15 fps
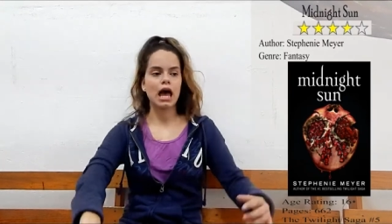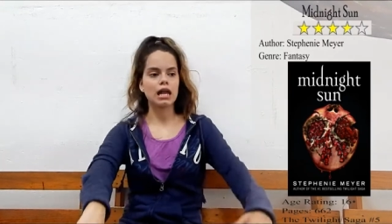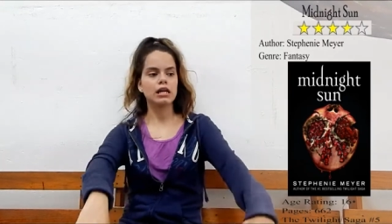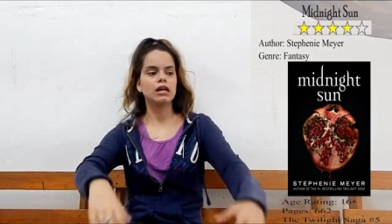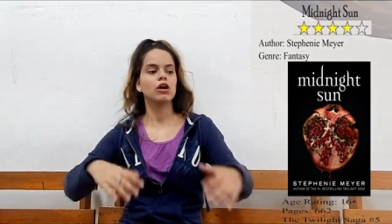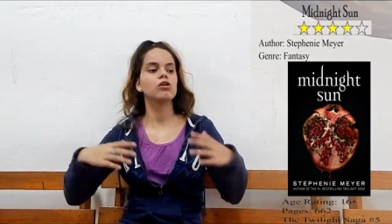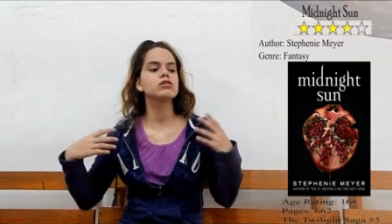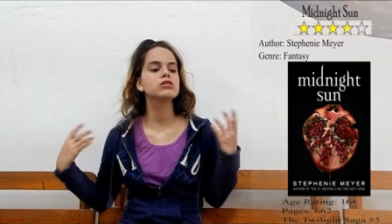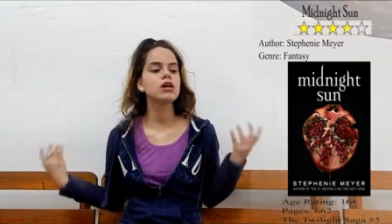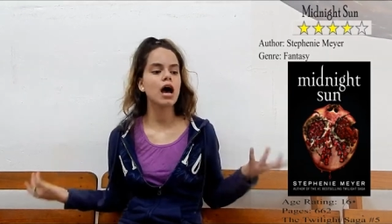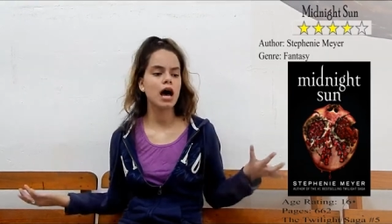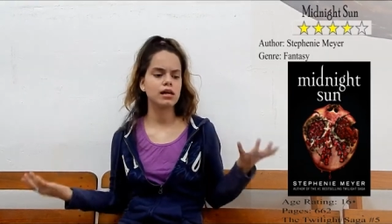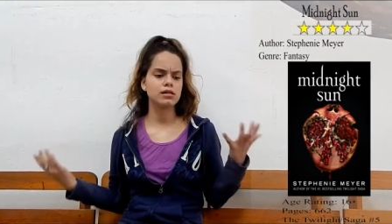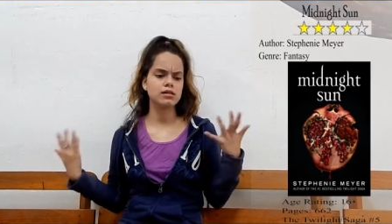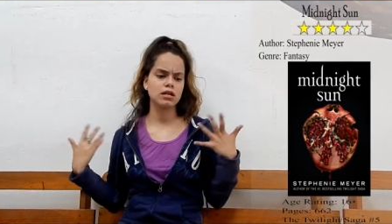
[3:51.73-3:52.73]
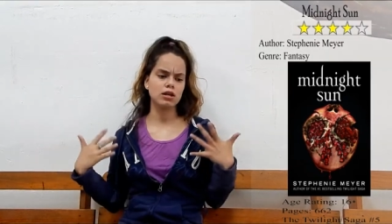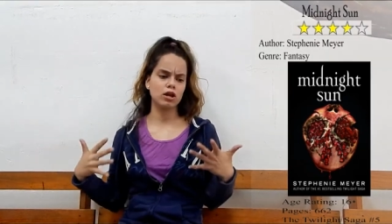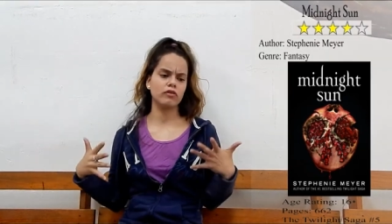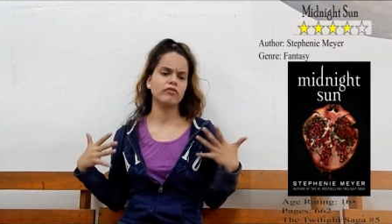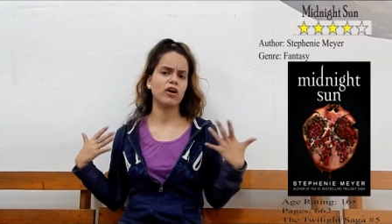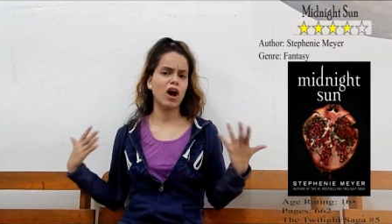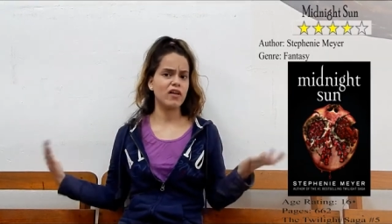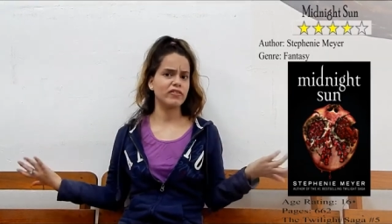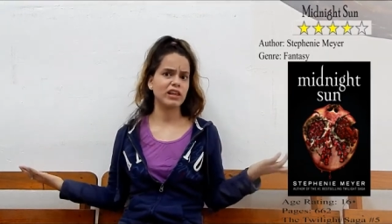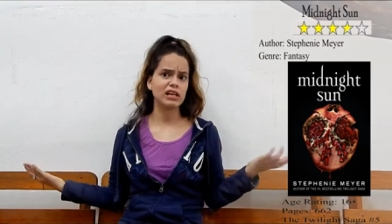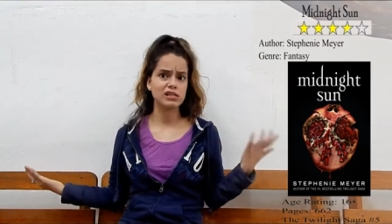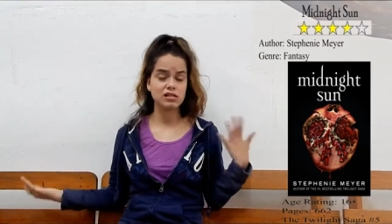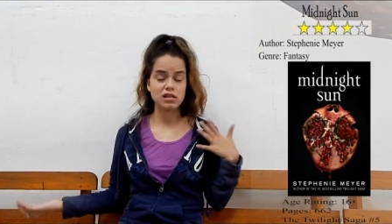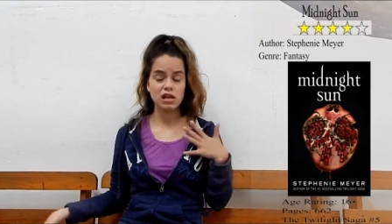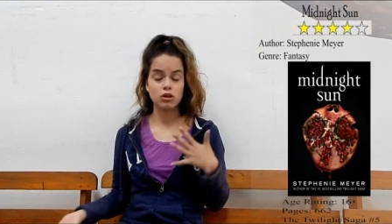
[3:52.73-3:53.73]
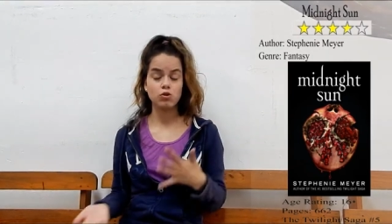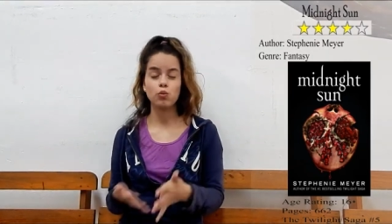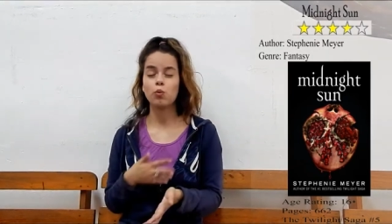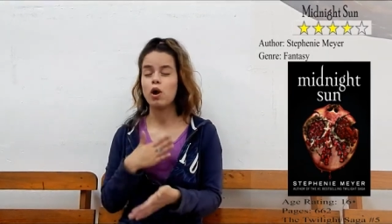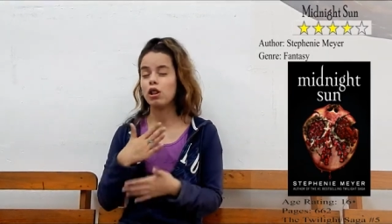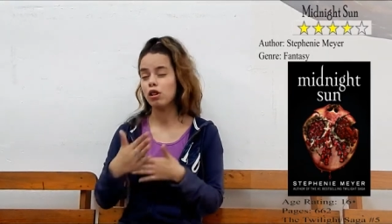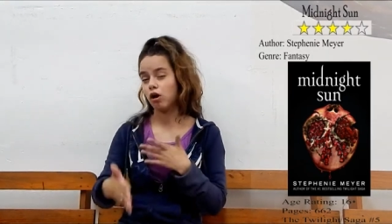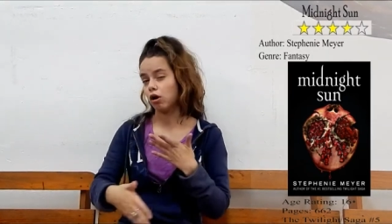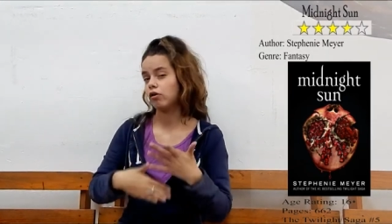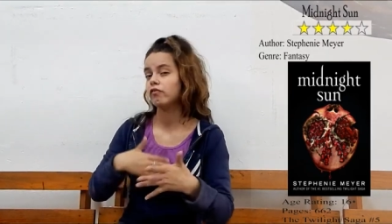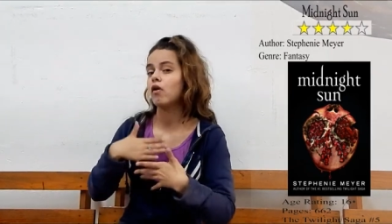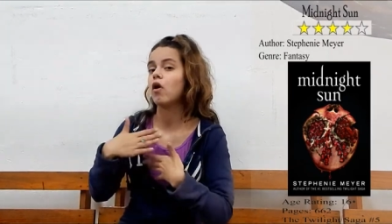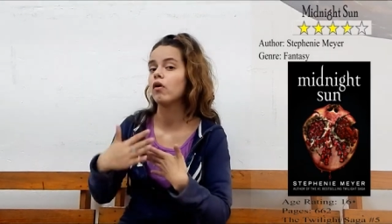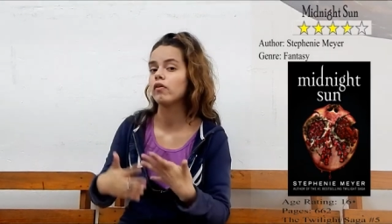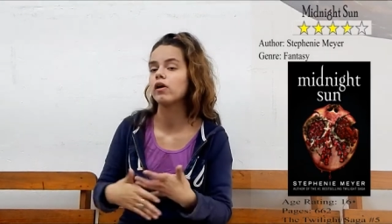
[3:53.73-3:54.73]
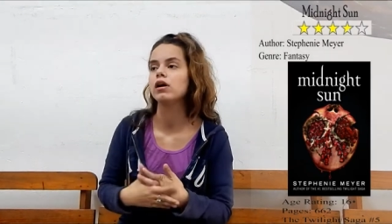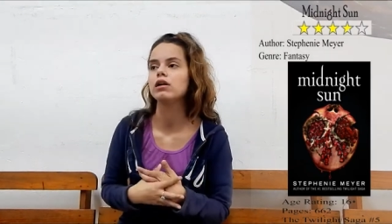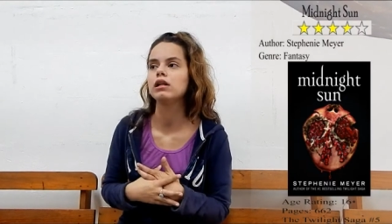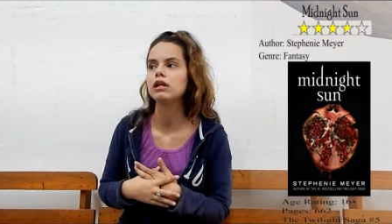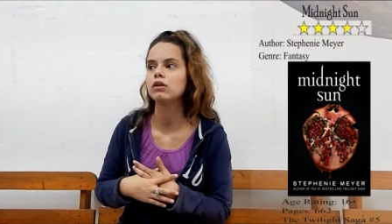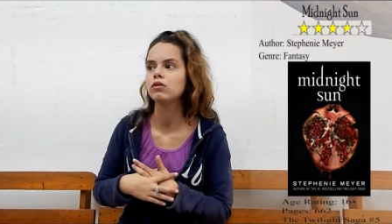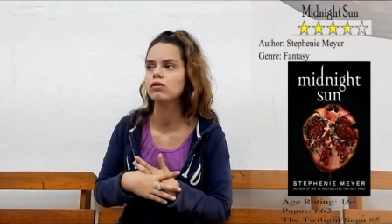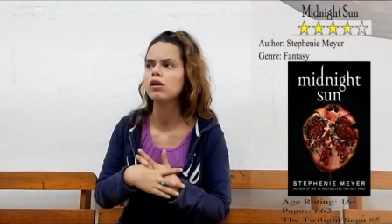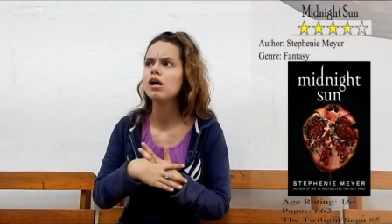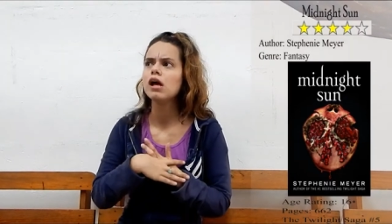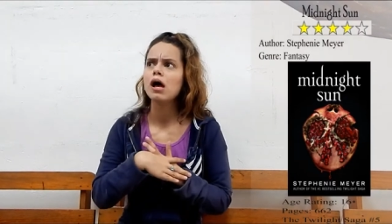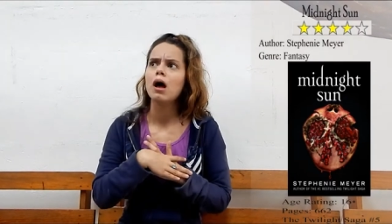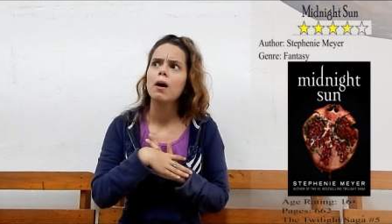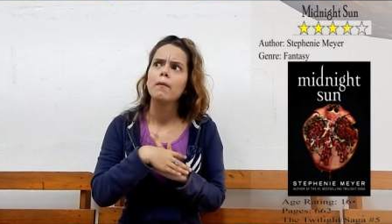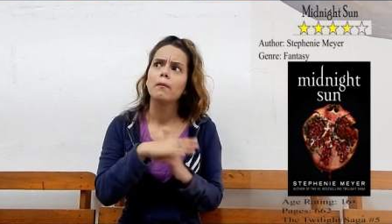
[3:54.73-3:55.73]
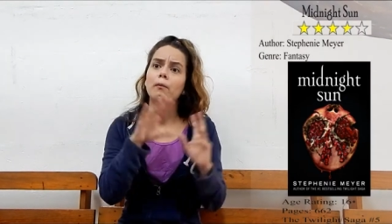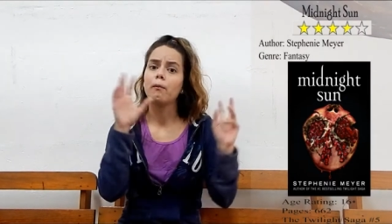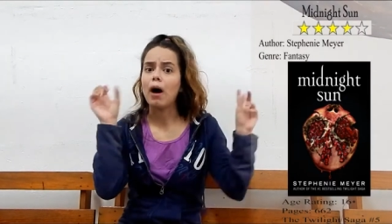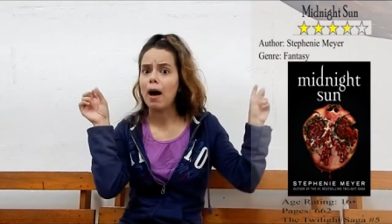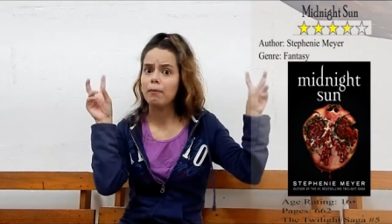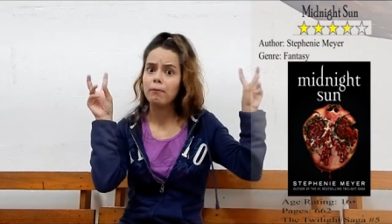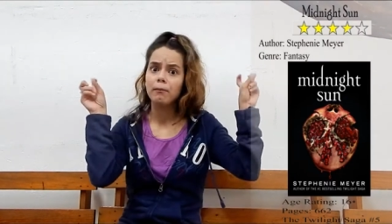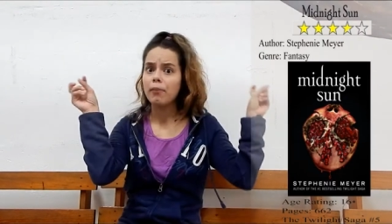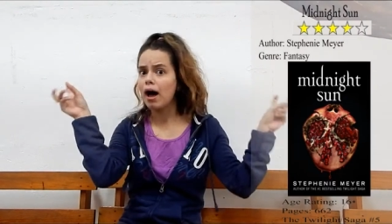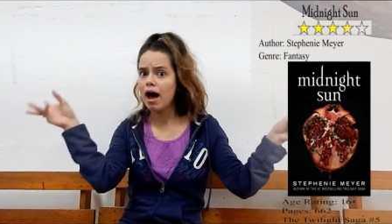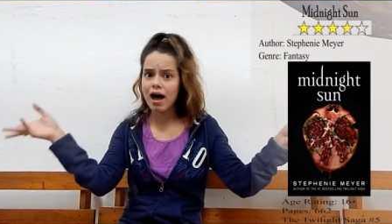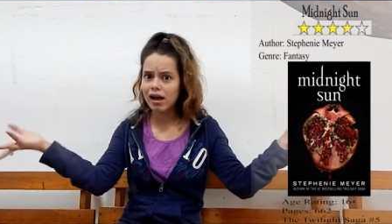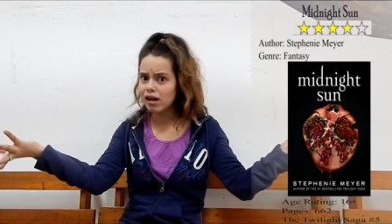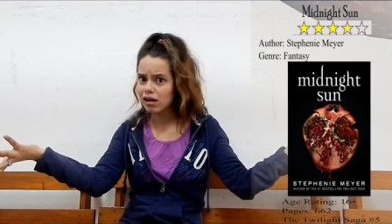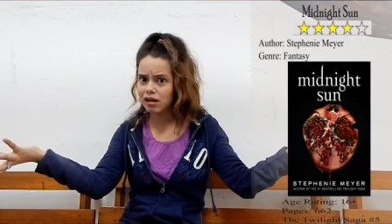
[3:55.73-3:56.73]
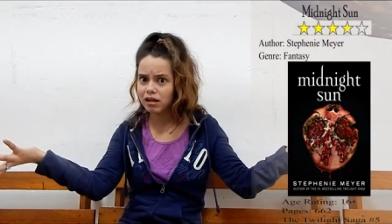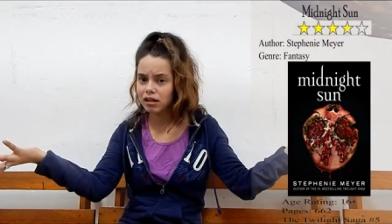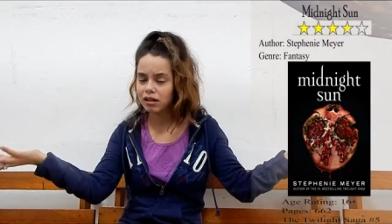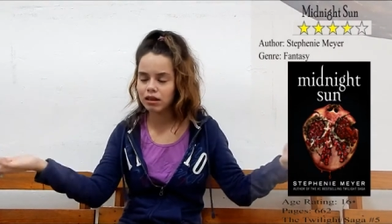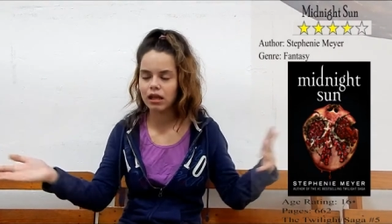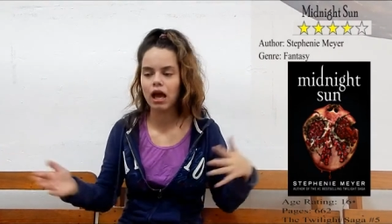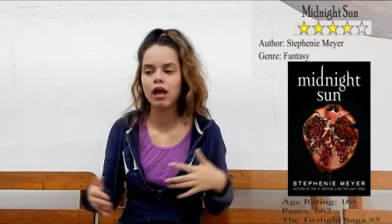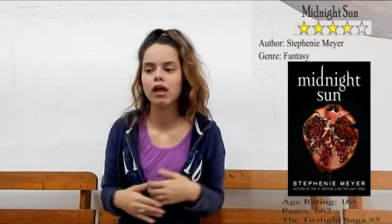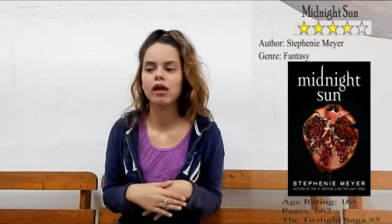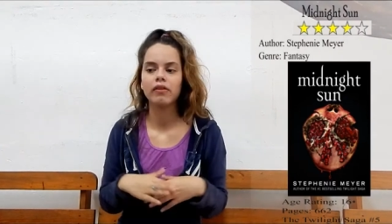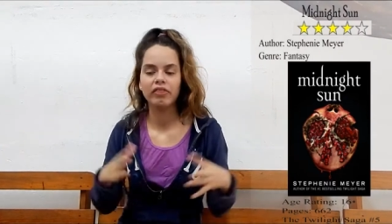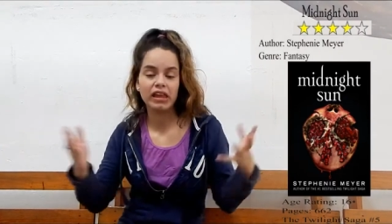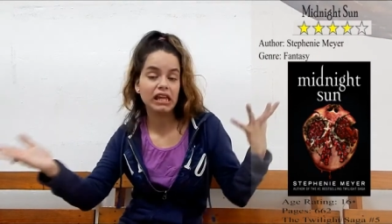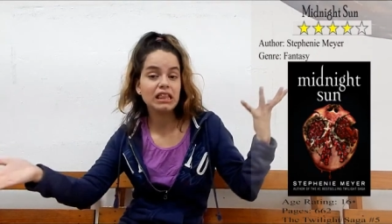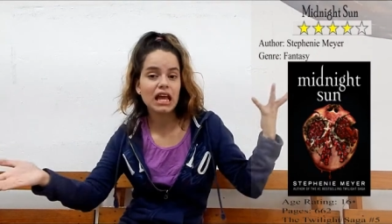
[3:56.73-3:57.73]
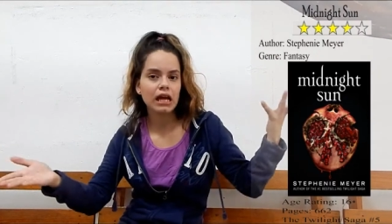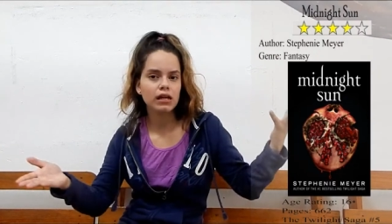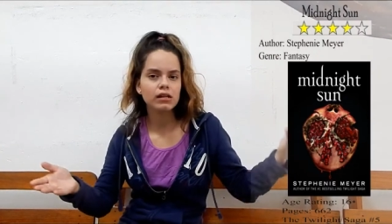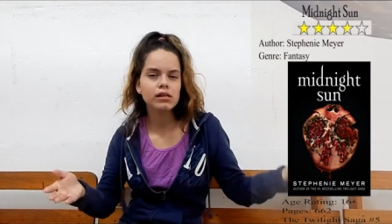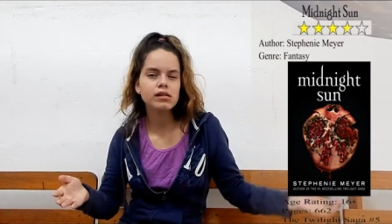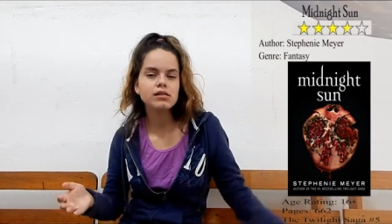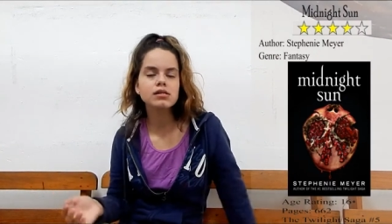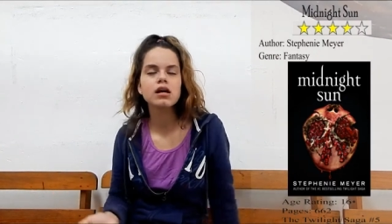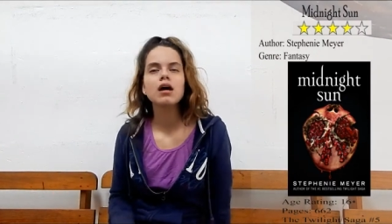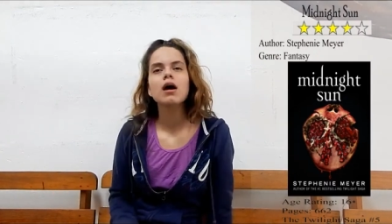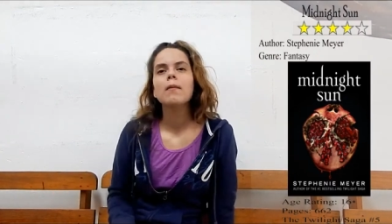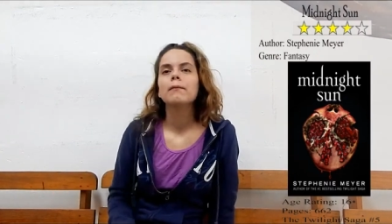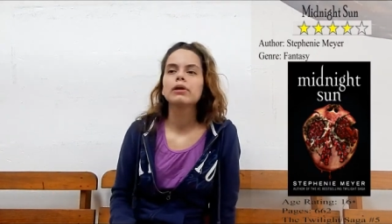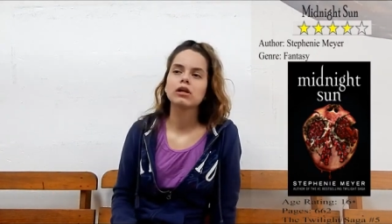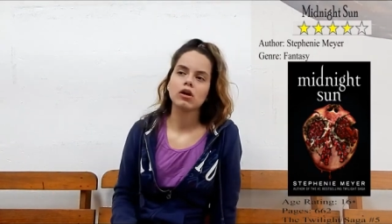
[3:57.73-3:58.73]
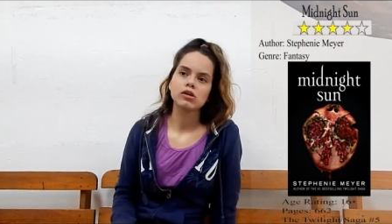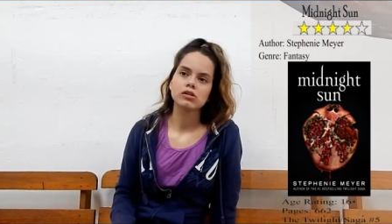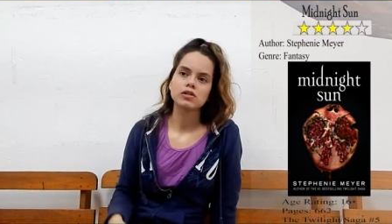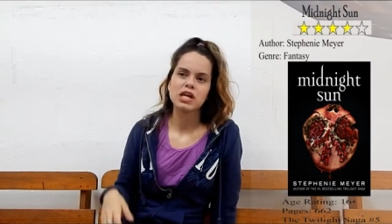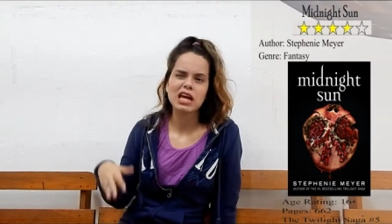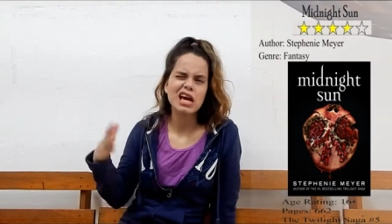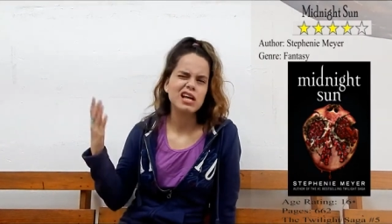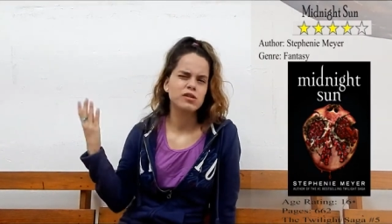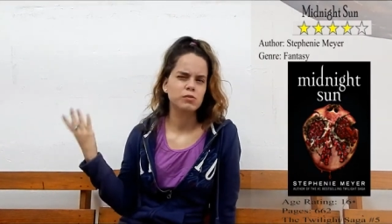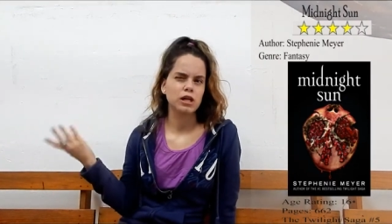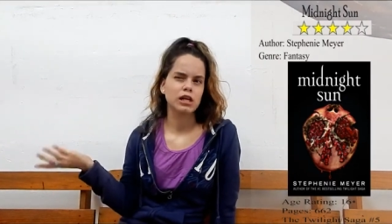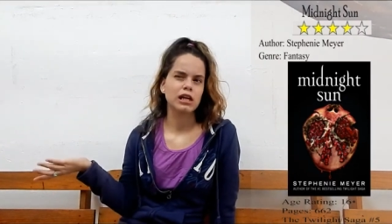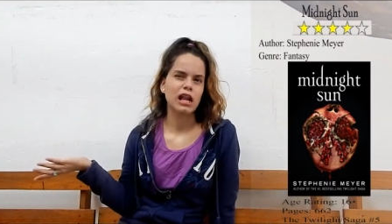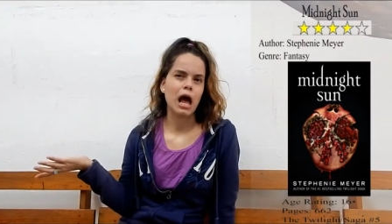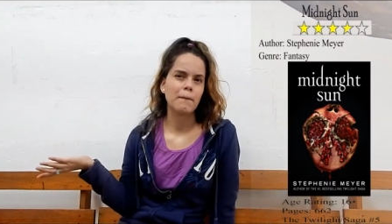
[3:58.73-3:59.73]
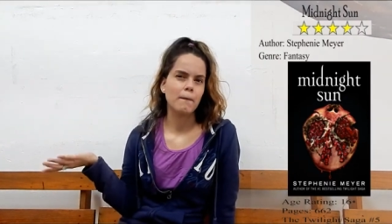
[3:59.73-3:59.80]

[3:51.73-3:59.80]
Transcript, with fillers: And it also adds a lot of context into a lot of other little vampire uh, details because he has been a